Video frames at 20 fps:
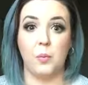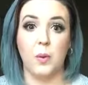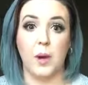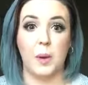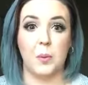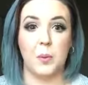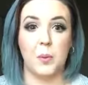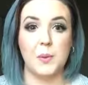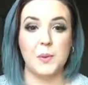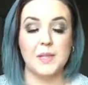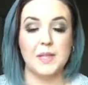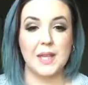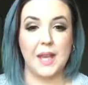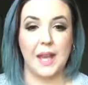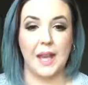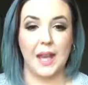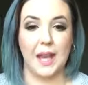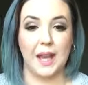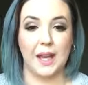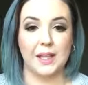rambles,
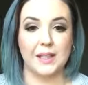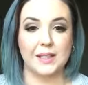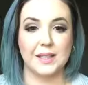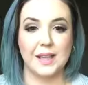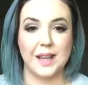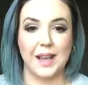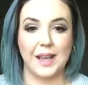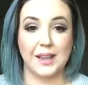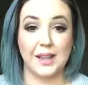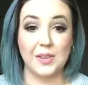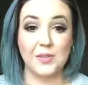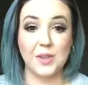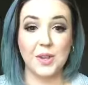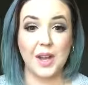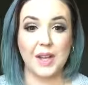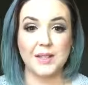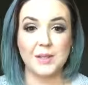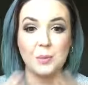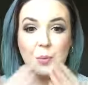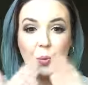and I love you
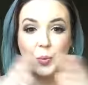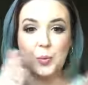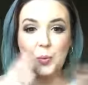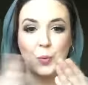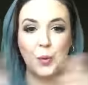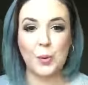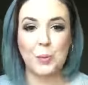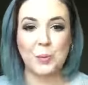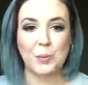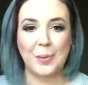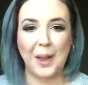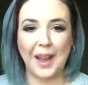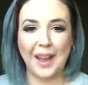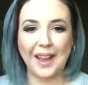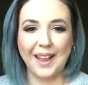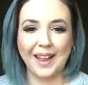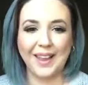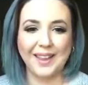guys. Bye.